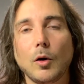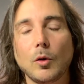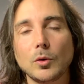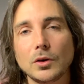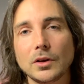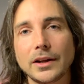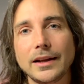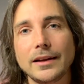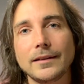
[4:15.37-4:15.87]

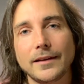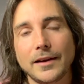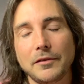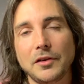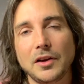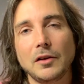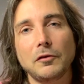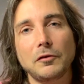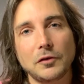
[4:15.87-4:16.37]
only
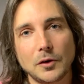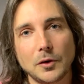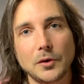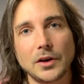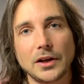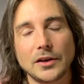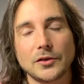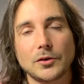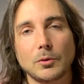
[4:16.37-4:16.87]
living
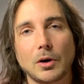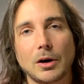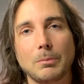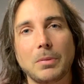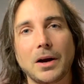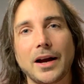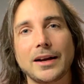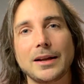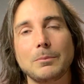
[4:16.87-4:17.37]
food into our
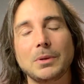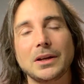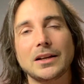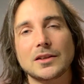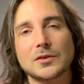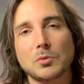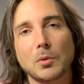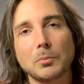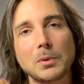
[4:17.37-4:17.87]
body
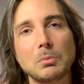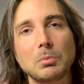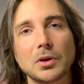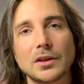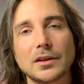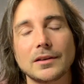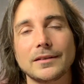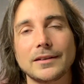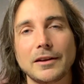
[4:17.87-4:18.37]
because when we
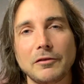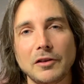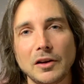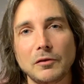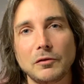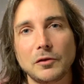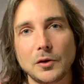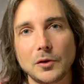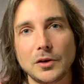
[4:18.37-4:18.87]
put the
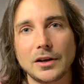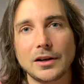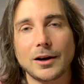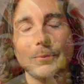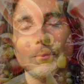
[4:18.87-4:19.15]
living food in